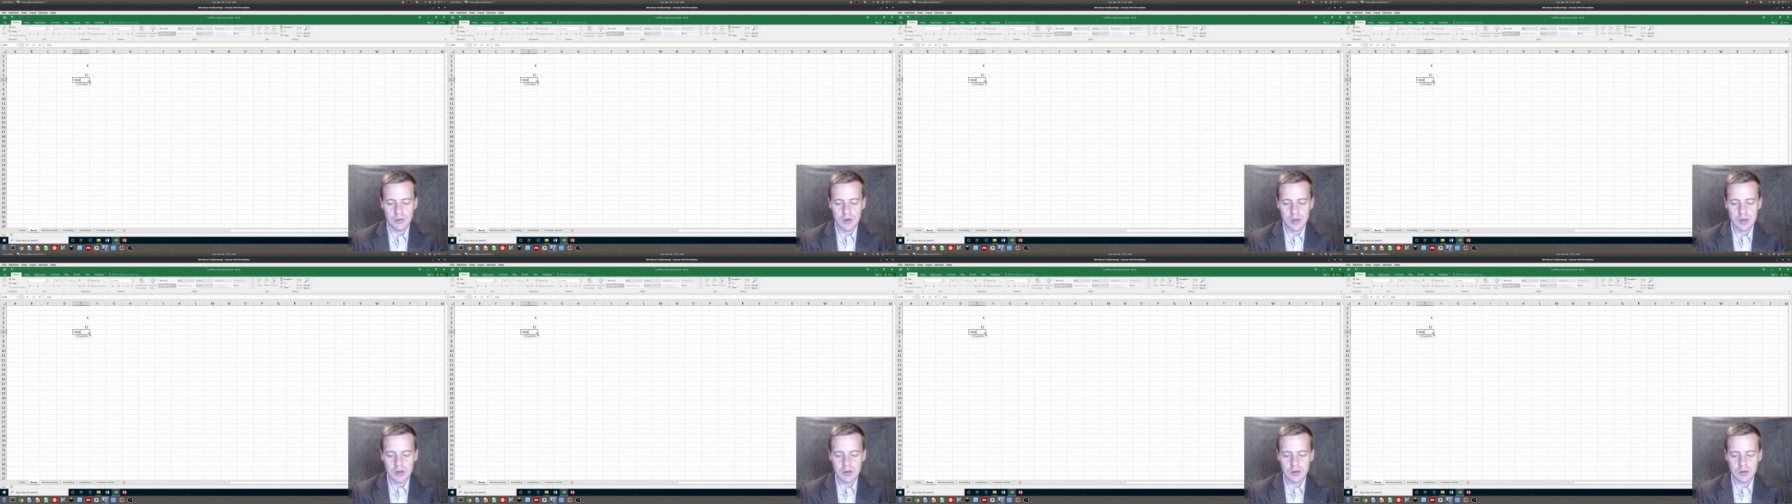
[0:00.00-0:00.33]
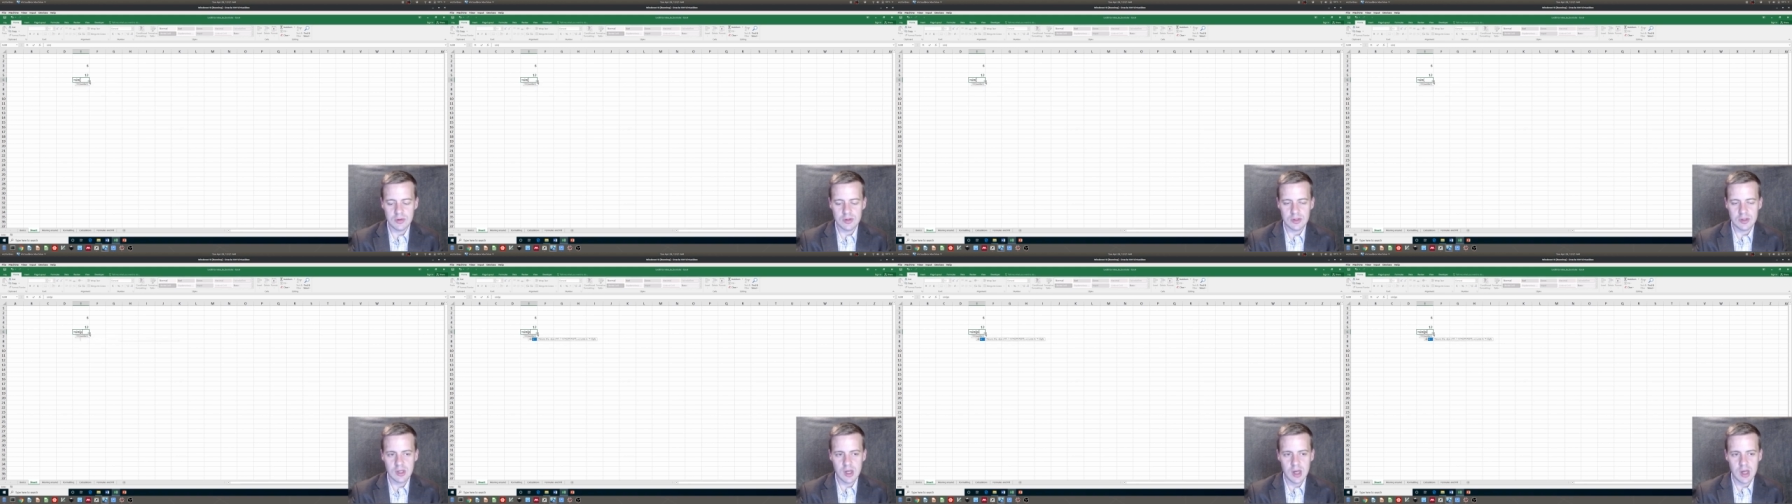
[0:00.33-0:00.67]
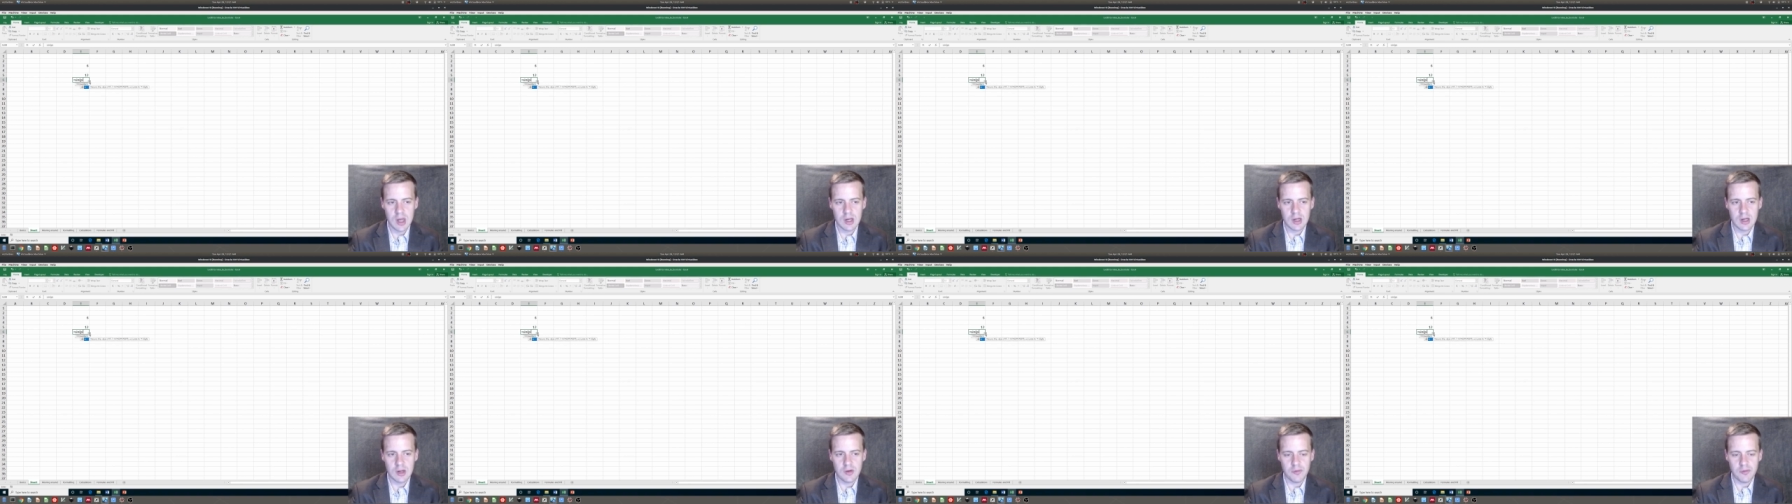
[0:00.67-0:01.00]
you do
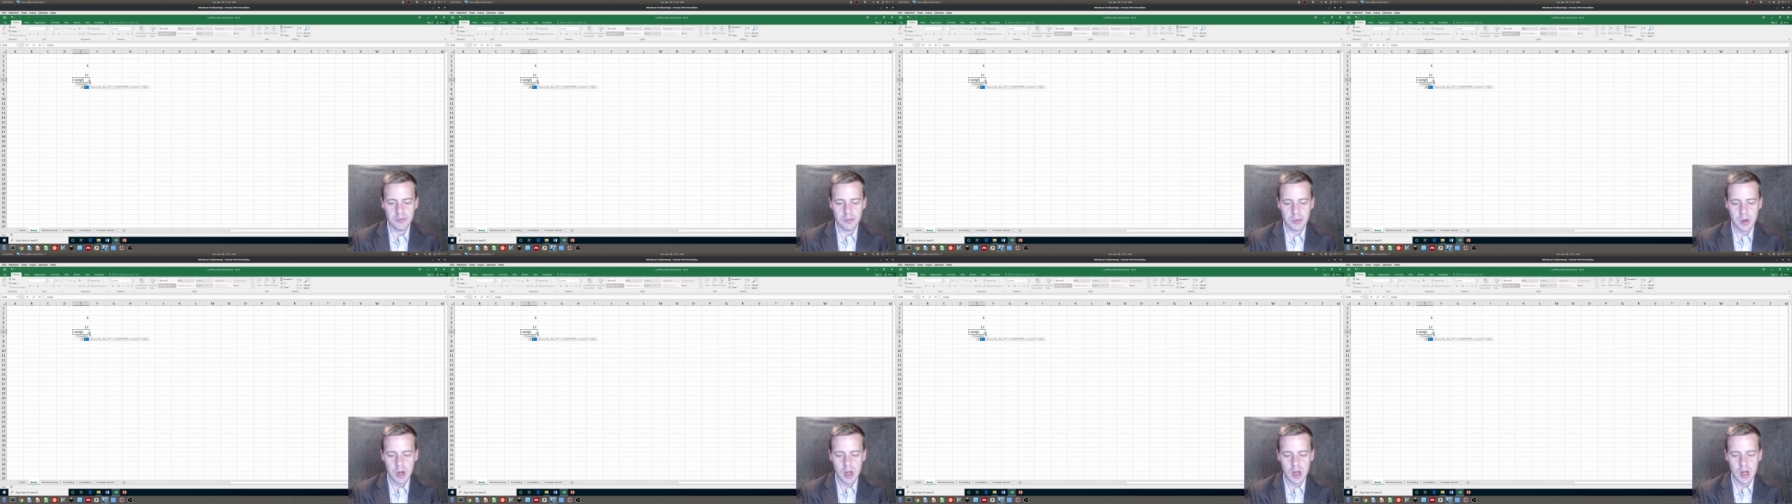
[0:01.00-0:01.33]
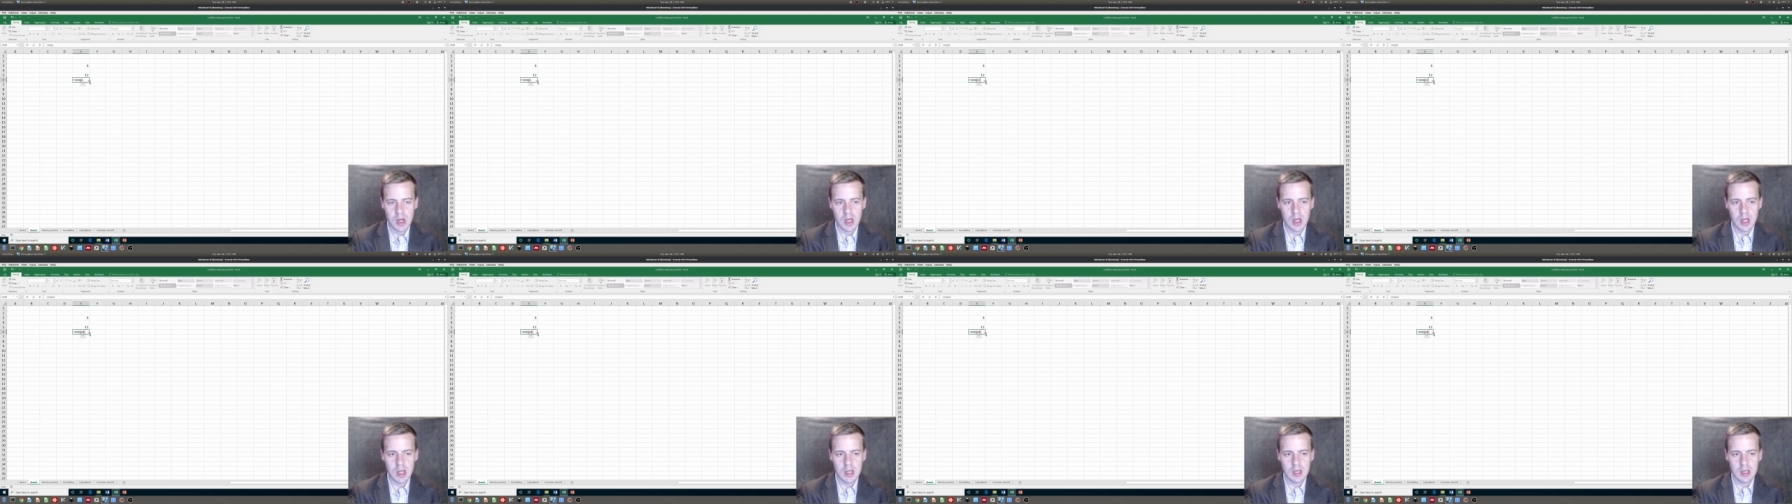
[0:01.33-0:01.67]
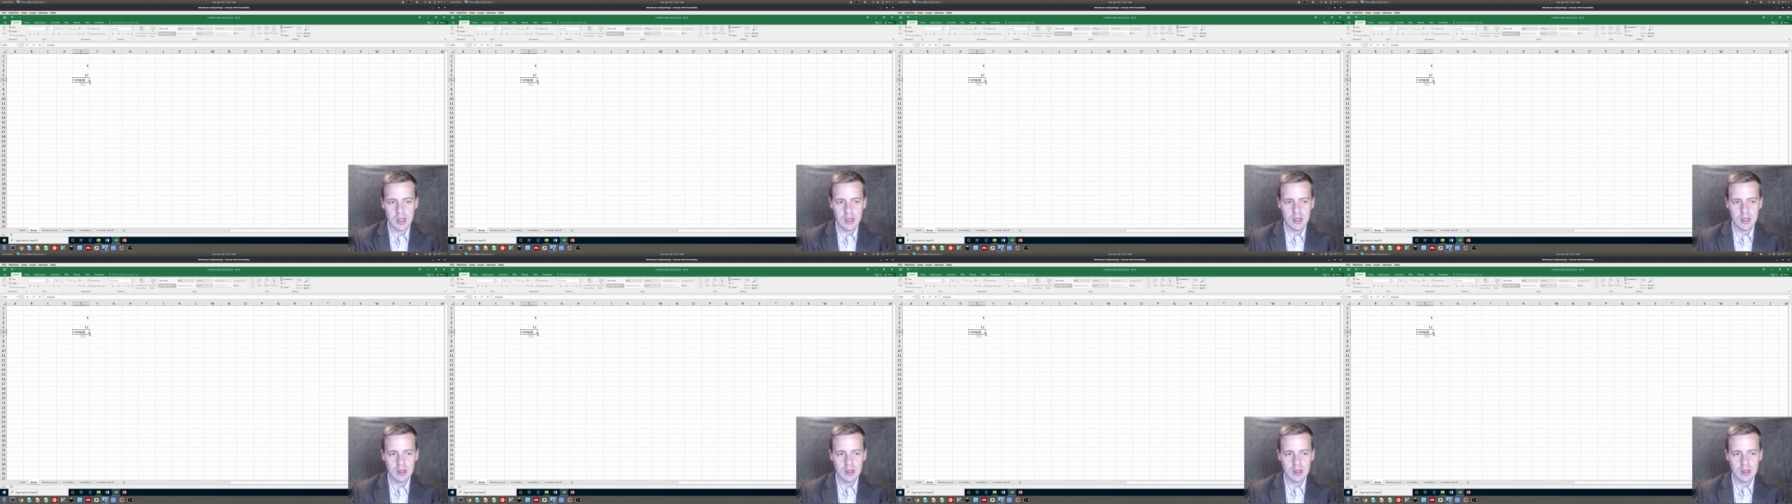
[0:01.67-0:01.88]
sine of pi.